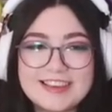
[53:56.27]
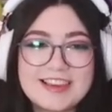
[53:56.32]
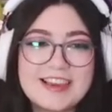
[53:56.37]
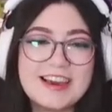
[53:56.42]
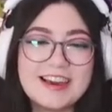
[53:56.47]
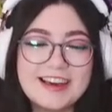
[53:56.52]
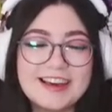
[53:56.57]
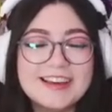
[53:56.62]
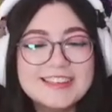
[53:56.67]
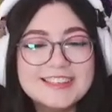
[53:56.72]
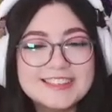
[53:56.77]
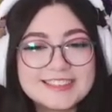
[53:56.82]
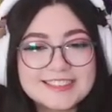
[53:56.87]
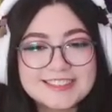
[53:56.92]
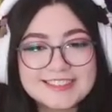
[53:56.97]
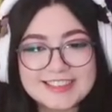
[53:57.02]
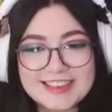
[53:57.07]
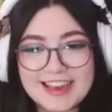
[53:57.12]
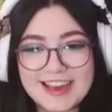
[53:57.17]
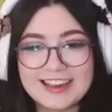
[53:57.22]
yes,
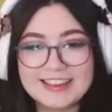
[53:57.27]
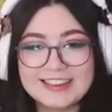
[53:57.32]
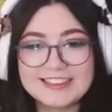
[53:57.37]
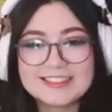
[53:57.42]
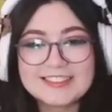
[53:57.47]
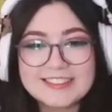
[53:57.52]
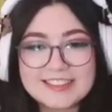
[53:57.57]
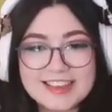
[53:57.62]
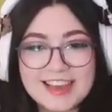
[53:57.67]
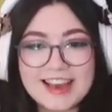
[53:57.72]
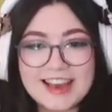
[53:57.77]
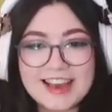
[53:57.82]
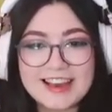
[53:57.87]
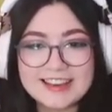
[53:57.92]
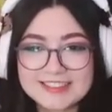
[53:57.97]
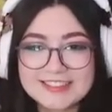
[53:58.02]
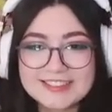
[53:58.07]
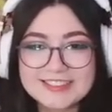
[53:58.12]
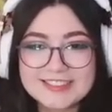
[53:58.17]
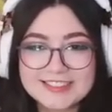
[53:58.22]
yes,
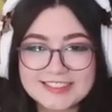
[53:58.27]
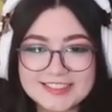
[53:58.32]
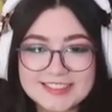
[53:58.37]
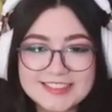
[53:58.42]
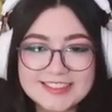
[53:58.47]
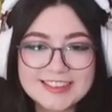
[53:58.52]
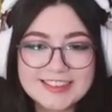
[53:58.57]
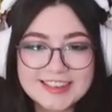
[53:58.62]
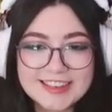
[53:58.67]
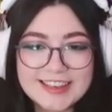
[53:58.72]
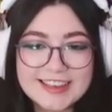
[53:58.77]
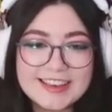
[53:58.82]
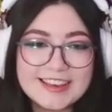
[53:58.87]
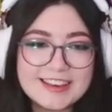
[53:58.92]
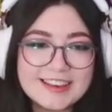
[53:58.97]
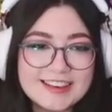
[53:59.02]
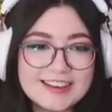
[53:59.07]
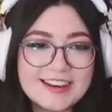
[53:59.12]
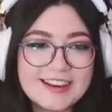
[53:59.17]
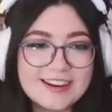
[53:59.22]
yes.
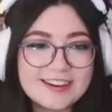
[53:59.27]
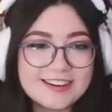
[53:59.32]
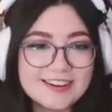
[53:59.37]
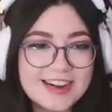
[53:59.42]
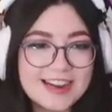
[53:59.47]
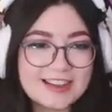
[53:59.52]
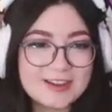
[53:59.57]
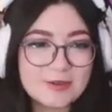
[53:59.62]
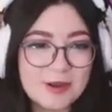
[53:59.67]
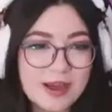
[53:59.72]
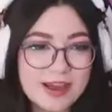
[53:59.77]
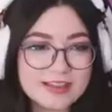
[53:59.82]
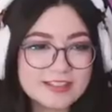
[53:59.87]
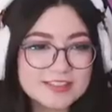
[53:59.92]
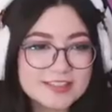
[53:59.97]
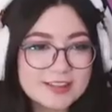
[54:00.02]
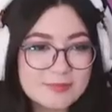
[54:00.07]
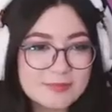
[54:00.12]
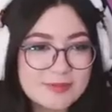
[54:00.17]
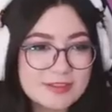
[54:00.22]
All right, Quack is
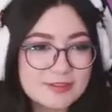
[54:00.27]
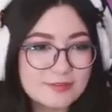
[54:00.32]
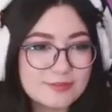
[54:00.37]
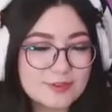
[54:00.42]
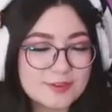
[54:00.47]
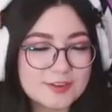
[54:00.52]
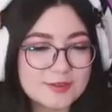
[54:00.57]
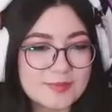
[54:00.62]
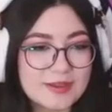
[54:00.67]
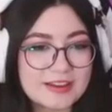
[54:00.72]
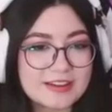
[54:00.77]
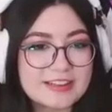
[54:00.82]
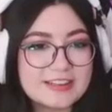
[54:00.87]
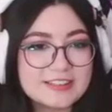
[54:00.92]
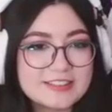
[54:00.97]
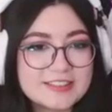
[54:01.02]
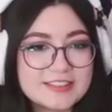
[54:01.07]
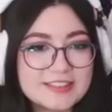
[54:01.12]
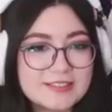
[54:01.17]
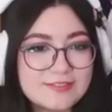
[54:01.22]
going to be the Florida man. He
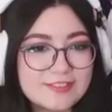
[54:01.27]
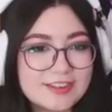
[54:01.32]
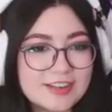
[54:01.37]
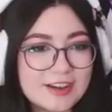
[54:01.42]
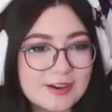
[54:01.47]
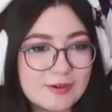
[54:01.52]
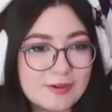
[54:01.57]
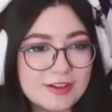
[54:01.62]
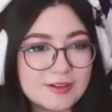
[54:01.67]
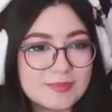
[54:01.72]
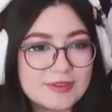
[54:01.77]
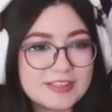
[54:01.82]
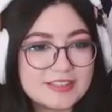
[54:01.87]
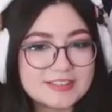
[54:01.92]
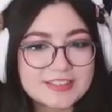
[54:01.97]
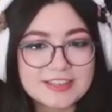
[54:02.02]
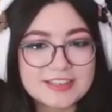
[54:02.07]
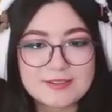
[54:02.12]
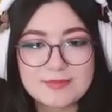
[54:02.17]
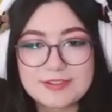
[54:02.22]
doesn't even know it, but
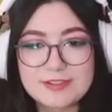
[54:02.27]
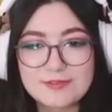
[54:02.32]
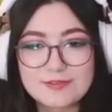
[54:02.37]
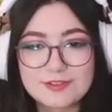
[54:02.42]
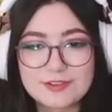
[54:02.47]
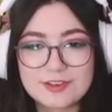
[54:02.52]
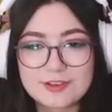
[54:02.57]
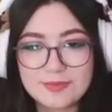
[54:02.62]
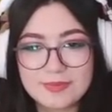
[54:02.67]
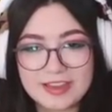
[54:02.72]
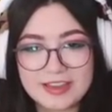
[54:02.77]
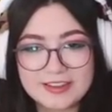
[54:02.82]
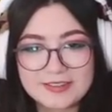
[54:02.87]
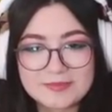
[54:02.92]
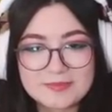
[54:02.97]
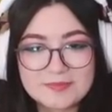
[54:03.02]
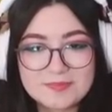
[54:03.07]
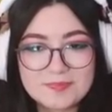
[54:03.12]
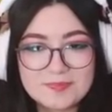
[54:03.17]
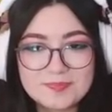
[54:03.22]
he's going to be the Florida
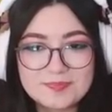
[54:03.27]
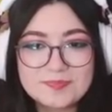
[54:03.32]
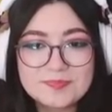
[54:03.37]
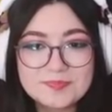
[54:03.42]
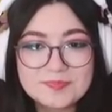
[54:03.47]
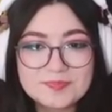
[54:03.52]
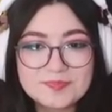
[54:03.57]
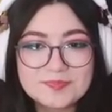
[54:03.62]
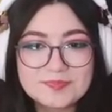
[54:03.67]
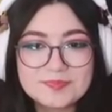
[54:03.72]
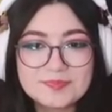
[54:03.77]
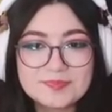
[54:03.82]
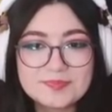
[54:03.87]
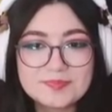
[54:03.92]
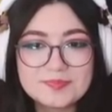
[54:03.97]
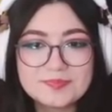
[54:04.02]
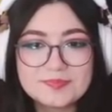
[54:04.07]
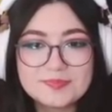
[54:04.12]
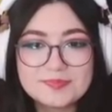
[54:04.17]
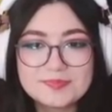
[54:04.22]
man. Mm-hmm,
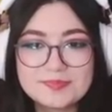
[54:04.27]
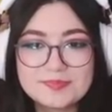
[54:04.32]
mm-hmm.